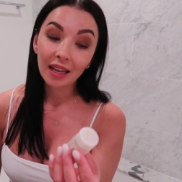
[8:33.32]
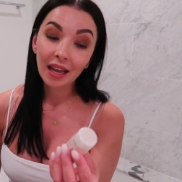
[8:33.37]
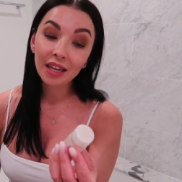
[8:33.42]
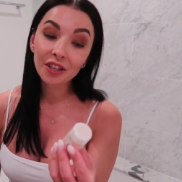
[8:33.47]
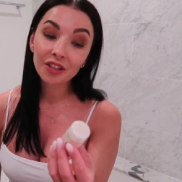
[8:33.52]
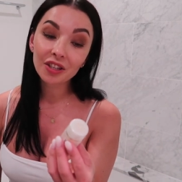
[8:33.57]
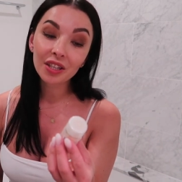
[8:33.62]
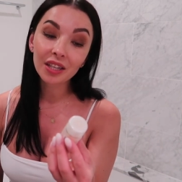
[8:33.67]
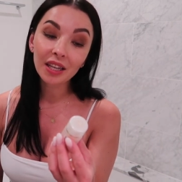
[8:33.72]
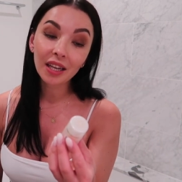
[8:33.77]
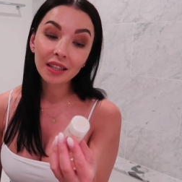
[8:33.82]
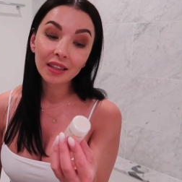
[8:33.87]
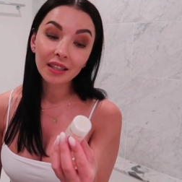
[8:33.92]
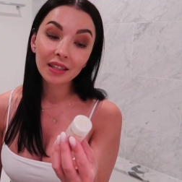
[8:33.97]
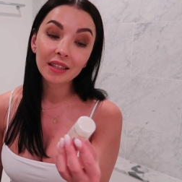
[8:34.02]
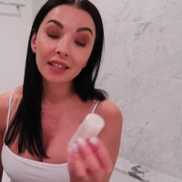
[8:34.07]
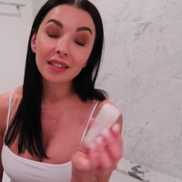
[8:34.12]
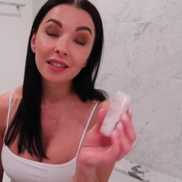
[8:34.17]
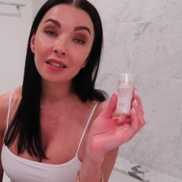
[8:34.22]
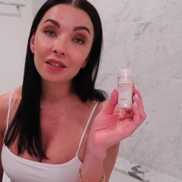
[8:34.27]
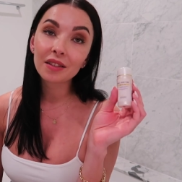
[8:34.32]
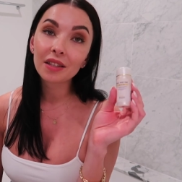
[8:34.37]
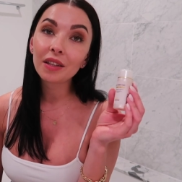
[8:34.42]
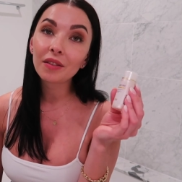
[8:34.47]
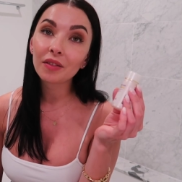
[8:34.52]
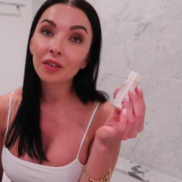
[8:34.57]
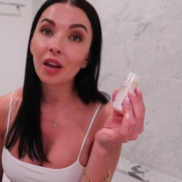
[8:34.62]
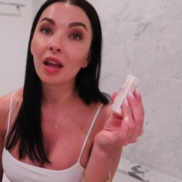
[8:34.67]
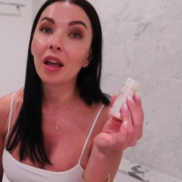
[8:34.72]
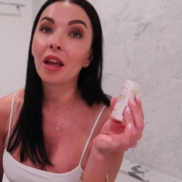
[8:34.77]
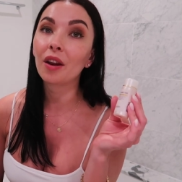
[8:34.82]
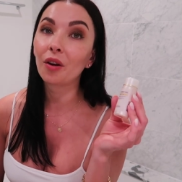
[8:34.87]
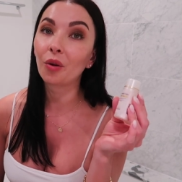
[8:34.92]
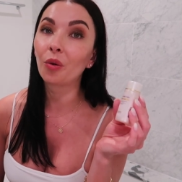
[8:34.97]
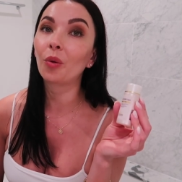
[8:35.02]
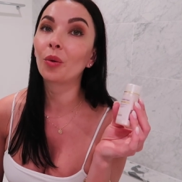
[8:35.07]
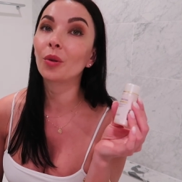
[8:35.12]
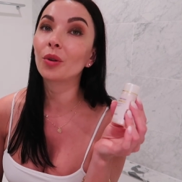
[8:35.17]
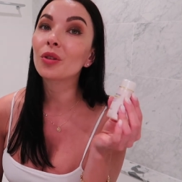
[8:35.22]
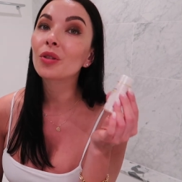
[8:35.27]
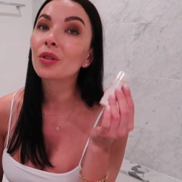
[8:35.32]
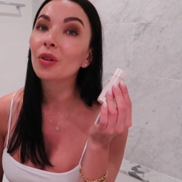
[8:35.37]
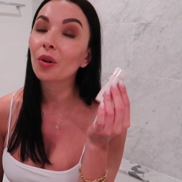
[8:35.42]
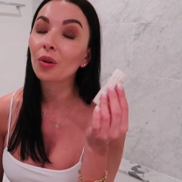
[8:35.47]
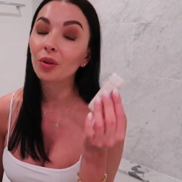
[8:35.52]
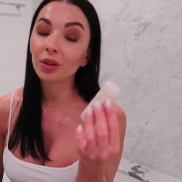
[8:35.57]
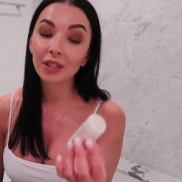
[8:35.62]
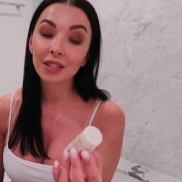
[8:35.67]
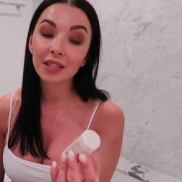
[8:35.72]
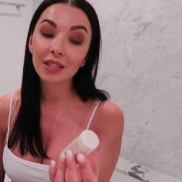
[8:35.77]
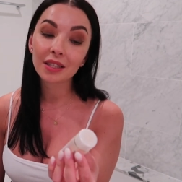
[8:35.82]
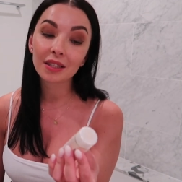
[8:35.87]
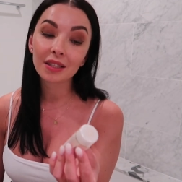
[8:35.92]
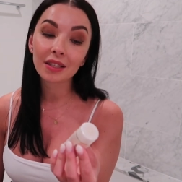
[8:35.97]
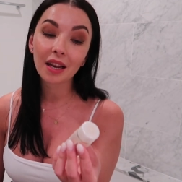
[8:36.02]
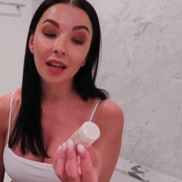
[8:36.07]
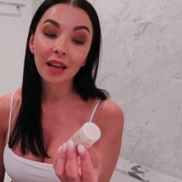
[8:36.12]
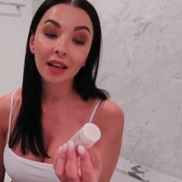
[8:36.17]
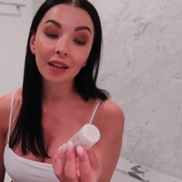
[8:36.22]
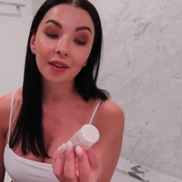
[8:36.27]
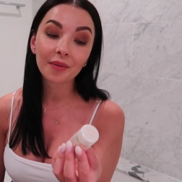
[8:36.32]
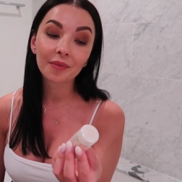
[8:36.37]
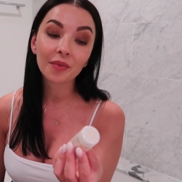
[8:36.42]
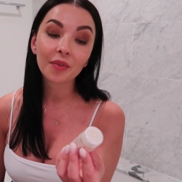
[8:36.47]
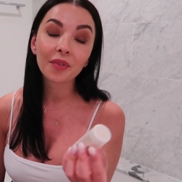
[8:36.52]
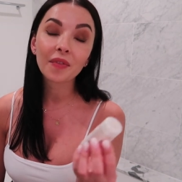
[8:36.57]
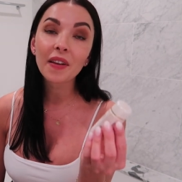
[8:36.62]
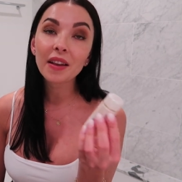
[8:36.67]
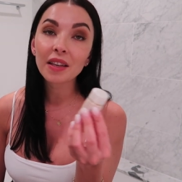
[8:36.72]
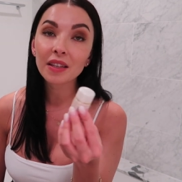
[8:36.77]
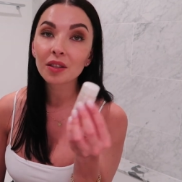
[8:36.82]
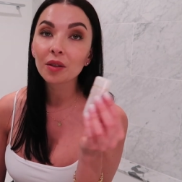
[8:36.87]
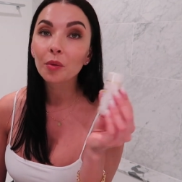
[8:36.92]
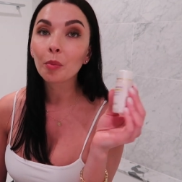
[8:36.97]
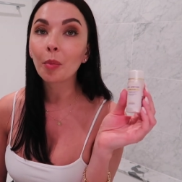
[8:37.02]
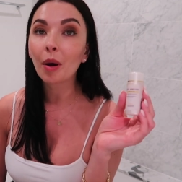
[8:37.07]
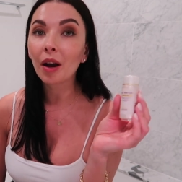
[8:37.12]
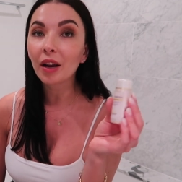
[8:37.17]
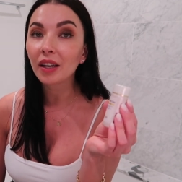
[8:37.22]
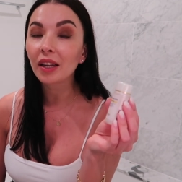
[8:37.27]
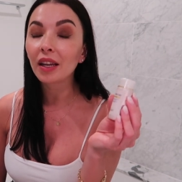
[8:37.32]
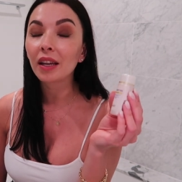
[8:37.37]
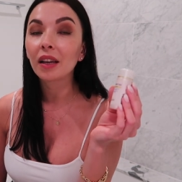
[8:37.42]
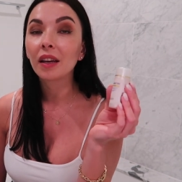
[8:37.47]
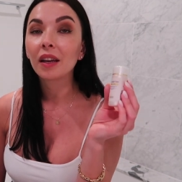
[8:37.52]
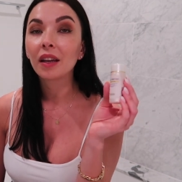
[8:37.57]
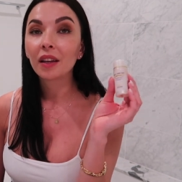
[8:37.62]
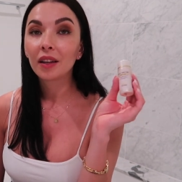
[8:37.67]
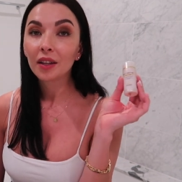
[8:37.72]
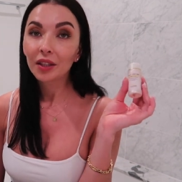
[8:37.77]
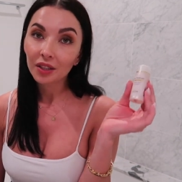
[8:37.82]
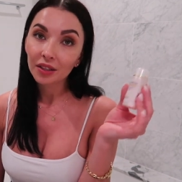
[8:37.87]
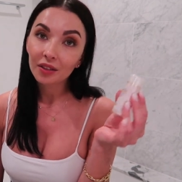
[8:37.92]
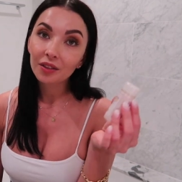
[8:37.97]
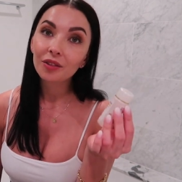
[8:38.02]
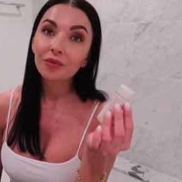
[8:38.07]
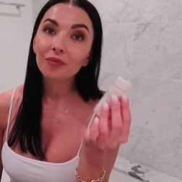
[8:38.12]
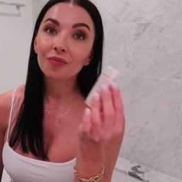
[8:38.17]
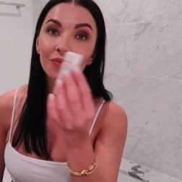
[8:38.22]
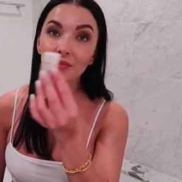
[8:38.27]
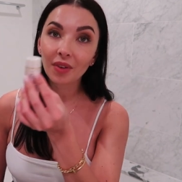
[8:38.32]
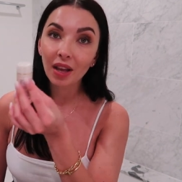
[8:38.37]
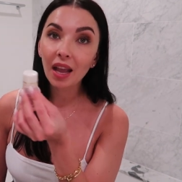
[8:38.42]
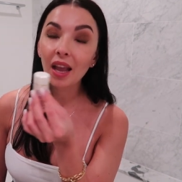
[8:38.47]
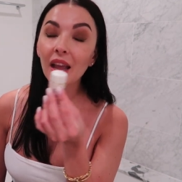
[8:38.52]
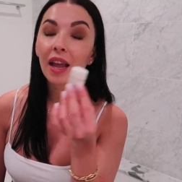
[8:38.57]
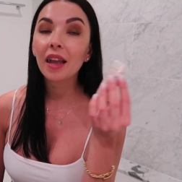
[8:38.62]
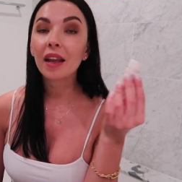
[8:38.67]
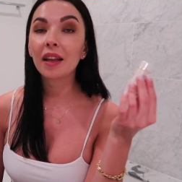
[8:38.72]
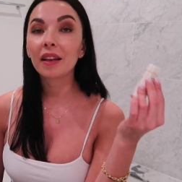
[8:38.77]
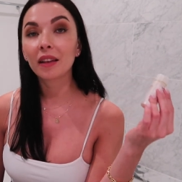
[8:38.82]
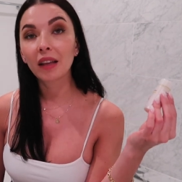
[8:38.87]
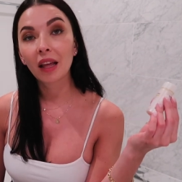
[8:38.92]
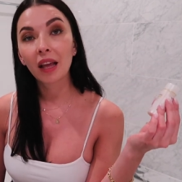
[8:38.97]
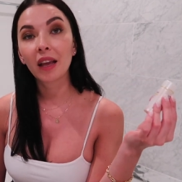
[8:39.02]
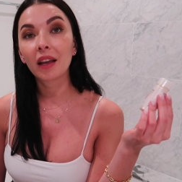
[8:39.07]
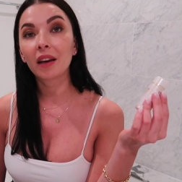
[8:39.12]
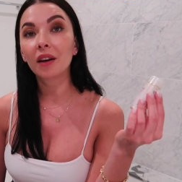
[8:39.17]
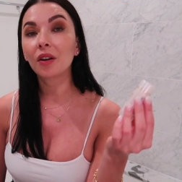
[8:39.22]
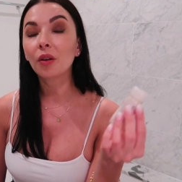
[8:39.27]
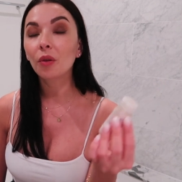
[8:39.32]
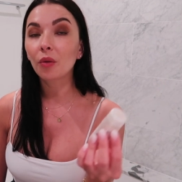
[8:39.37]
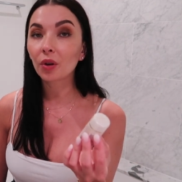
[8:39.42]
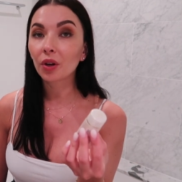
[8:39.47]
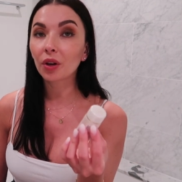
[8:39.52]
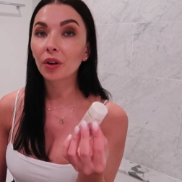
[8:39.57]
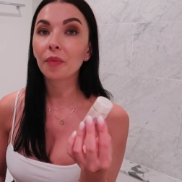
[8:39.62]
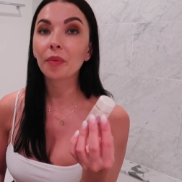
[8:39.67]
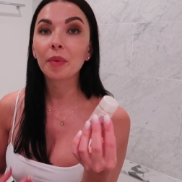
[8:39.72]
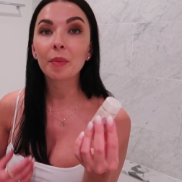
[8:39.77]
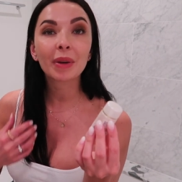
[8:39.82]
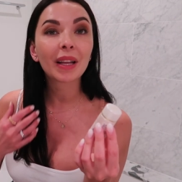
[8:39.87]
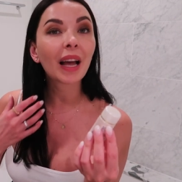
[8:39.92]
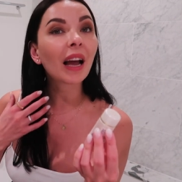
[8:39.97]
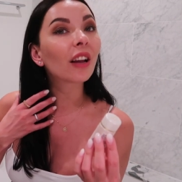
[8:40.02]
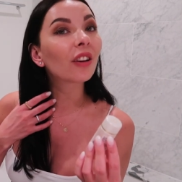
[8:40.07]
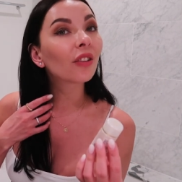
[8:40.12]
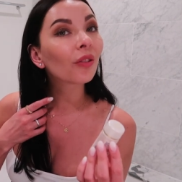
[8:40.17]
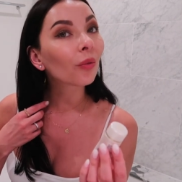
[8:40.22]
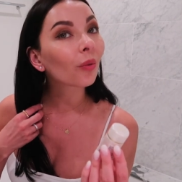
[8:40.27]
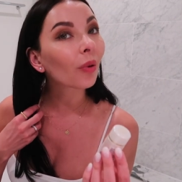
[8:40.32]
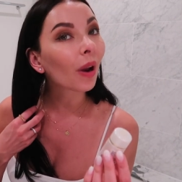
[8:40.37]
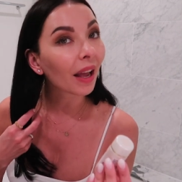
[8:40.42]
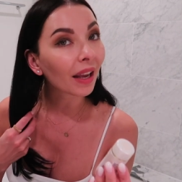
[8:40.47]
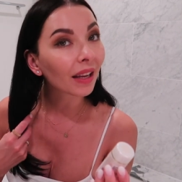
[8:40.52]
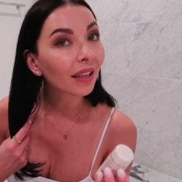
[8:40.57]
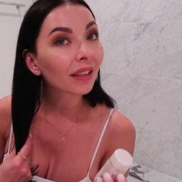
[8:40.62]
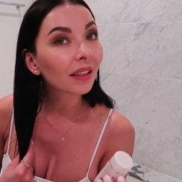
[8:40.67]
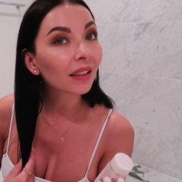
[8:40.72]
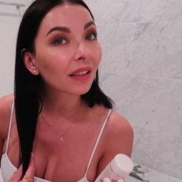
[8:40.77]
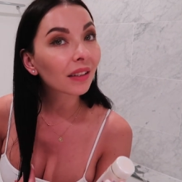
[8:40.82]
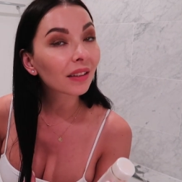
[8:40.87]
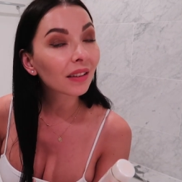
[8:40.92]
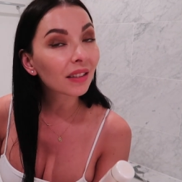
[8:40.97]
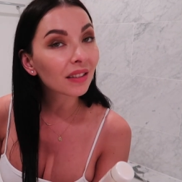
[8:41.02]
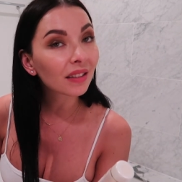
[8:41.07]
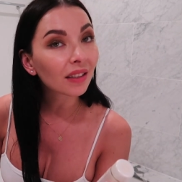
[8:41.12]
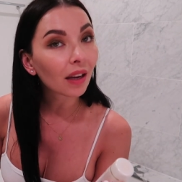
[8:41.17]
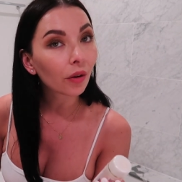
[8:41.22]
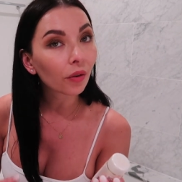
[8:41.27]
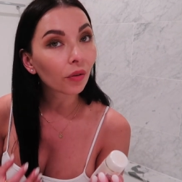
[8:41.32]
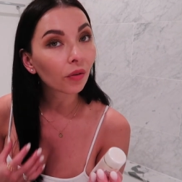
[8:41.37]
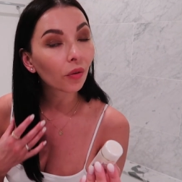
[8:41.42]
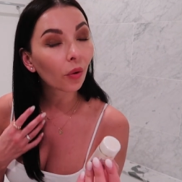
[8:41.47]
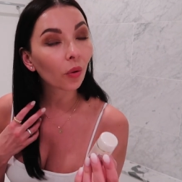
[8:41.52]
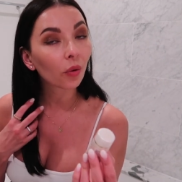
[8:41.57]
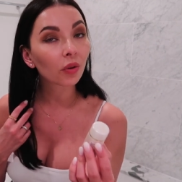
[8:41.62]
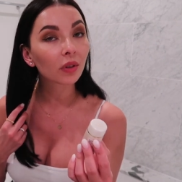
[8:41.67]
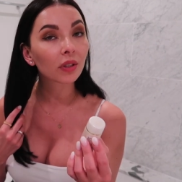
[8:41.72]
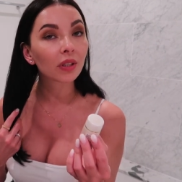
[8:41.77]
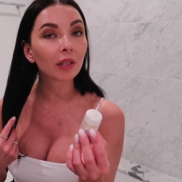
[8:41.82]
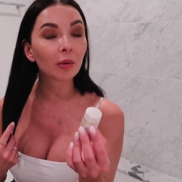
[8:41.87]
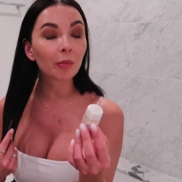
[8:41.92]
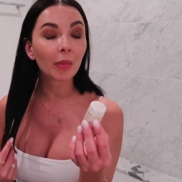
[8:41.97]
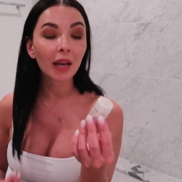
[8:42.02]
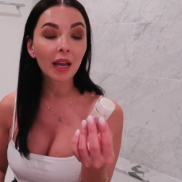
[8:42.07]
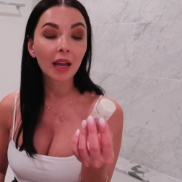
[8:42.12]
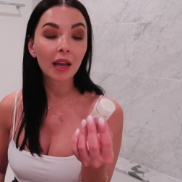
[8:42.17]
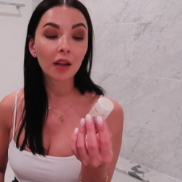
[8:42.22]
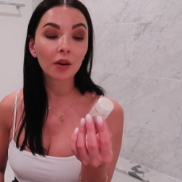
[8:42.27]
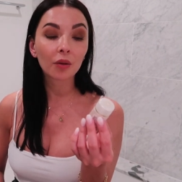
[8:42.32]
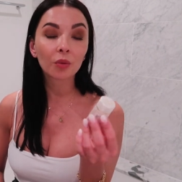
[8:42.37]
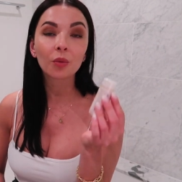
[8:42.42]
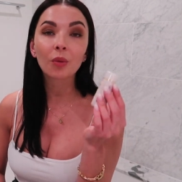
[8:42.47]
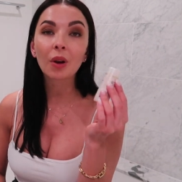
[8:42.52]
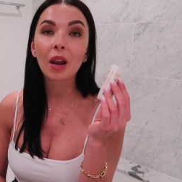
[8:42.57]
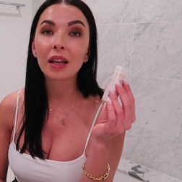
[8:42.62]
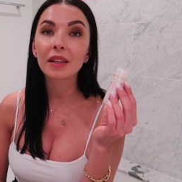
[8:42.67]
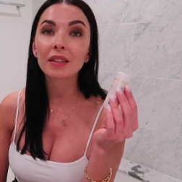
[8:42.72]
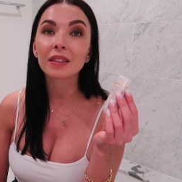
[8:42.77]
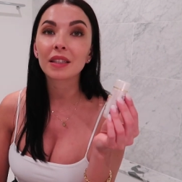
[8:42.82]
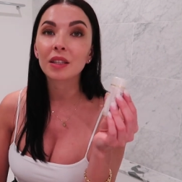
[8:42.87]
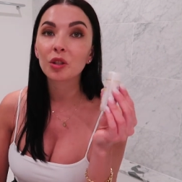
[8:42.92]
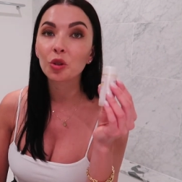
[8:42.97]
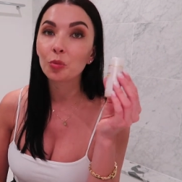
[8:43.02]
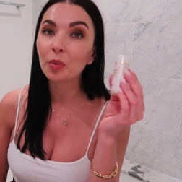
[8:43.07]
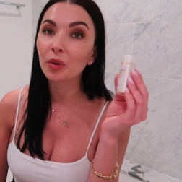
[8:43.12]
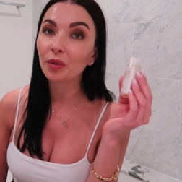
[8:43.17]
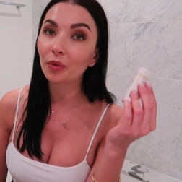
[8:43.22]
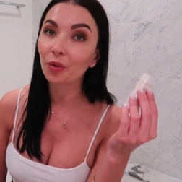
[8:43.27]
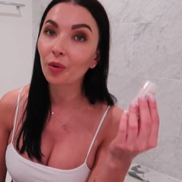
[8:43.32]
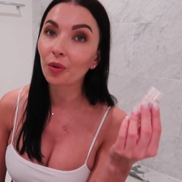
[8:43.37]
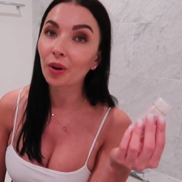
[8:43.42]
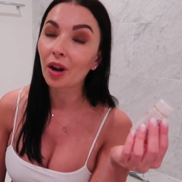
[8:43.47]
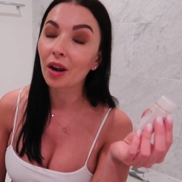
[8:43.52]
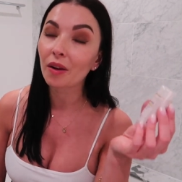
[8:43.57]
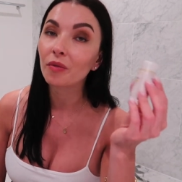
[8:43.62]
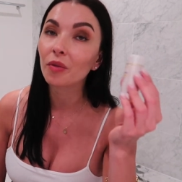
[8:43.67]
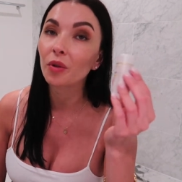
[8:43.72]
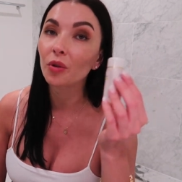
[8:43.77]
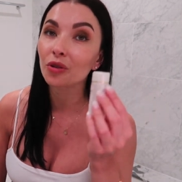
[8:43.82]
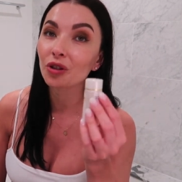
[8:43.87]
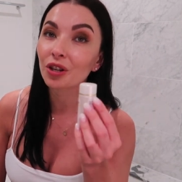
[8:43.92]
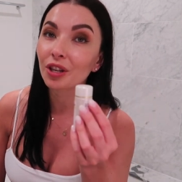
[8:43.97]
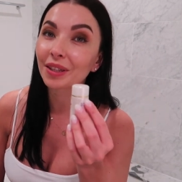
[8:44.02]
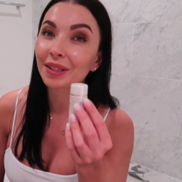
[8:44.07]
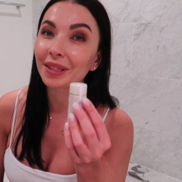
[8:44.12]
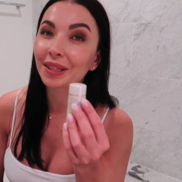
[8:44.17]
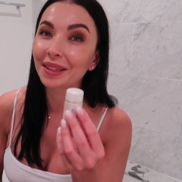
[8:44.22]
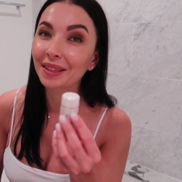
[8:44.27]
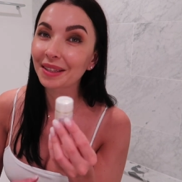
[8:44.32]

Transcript: actually I, this is even hair oil so this is like face body and hair oil but I don't like this kind of oils in my hair unless it's before I wash it